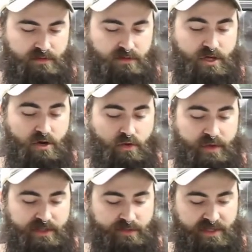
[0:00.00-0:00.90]
No,
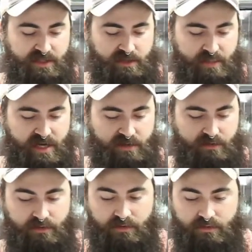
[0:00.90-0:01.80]
it's missing the
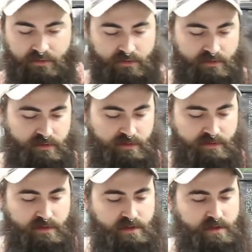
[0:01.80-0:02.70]
manual.
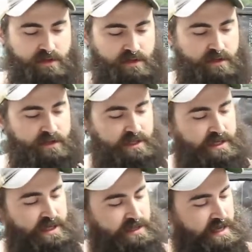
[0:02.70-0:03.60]
Uh,
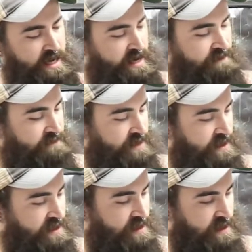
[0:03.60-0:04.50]
does have
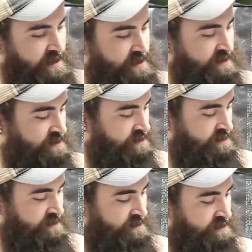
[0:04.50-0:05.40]
the
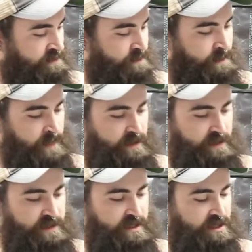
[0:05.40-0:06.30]

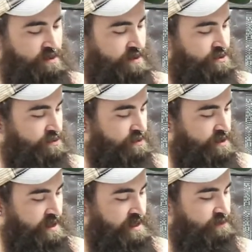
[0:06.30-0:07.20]
Nintendo
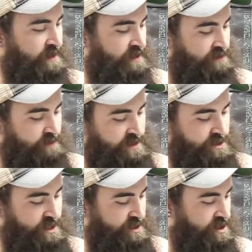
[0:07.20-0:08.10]
brochure as well as the
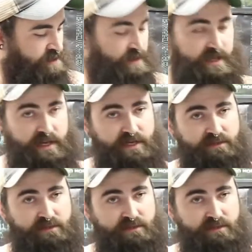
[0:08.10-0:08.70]
registration card, but it is